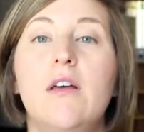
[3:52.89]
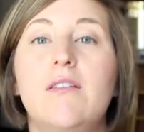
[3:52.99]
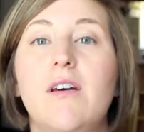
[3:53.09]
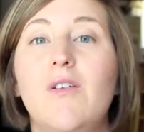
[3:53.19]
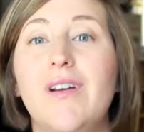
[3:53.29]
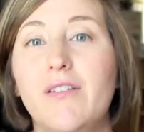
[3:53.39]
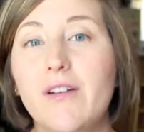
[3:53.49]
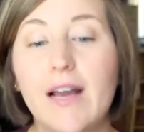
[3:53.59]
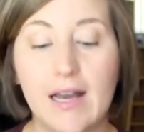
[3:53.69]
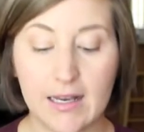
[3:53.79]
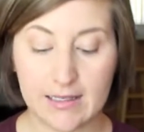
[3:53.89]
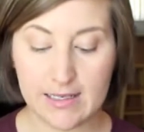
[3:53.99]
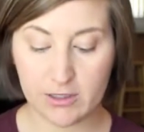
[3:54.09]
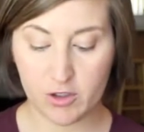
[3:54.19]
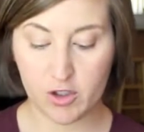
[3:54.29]
So another con
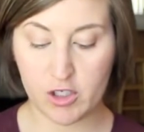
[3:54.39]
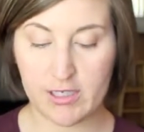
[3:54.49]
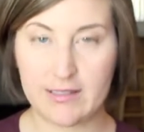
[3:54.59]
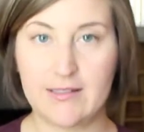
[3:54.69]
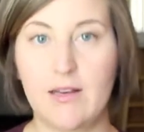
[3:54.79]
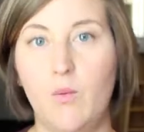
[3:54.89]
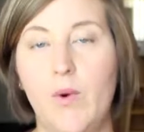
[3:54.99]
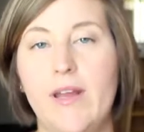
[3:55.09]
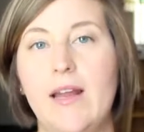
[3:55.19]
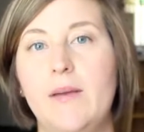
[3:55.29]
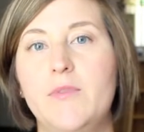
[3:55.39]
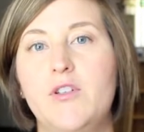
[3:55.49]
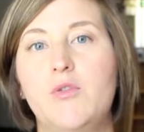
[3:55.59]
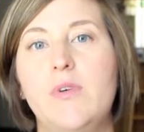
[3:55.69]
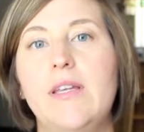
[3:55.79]
is just when I'm
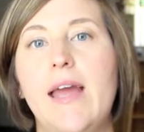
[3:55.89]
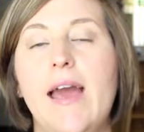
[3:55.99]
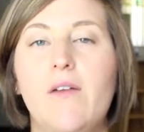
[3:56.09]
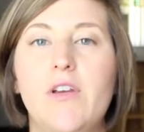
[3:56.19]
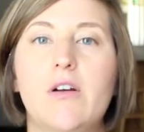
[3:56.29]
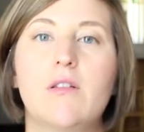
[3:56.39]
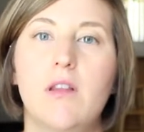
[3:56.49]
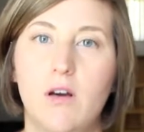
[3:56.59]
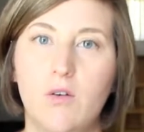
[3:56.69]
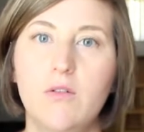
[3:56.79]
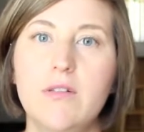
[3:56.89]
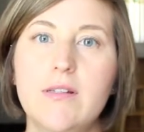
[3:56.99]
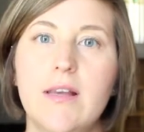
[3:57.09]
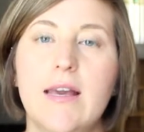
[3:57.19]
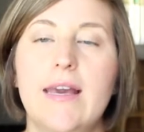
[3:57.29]
doing heavier
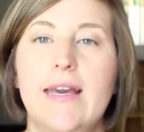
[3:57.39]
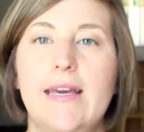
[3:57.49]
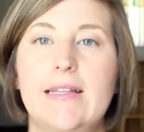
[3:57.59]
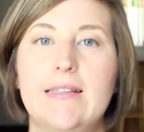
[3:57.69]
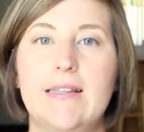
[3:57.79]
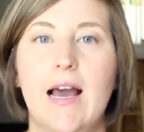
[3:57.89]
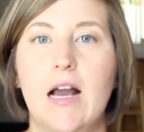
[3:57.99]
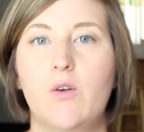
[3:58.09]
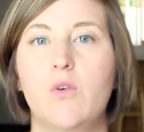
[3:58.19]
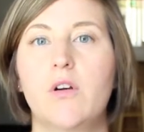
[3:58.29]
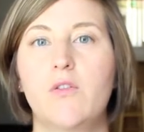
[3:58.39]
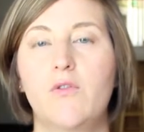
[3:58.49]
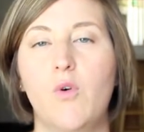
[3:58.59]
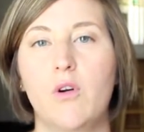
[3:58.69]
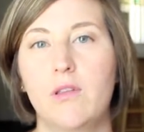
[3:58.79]
loads, it's awkward
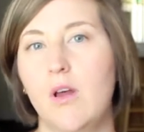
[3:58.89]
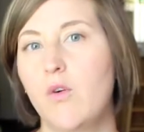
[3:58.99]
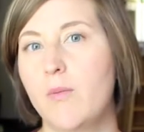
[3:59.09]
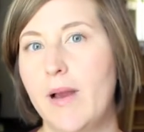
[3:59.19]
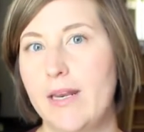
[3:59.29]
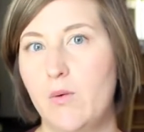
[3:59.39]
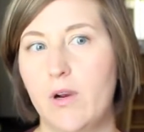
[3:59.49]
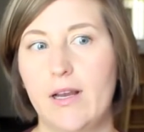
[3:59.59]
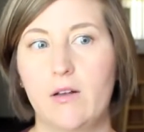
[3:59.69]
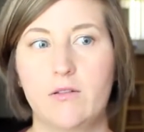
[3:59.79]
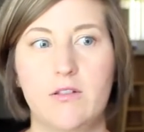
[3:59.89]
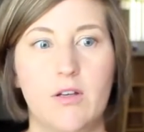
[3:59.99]
for lower body workouts.